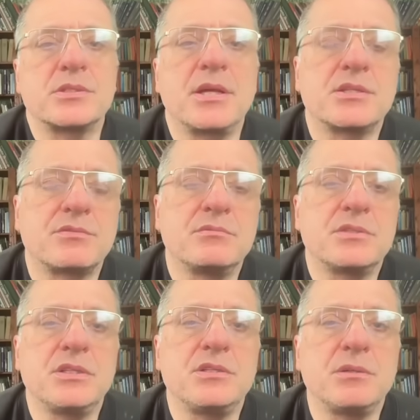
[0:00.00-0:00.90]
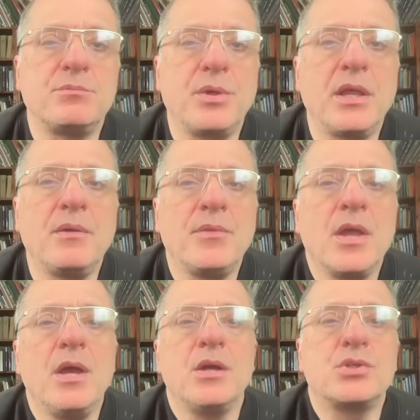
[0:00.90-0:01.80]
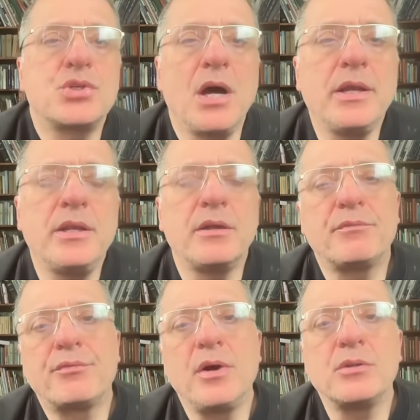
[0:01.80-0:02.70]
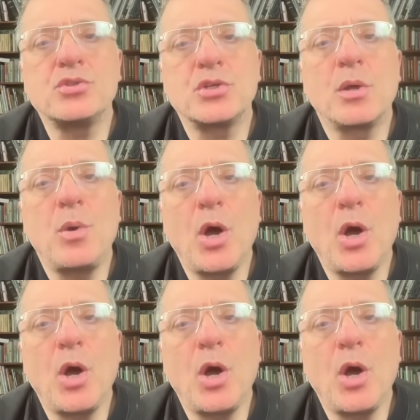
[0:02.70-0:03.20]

That's from Xi Jinping. China and France should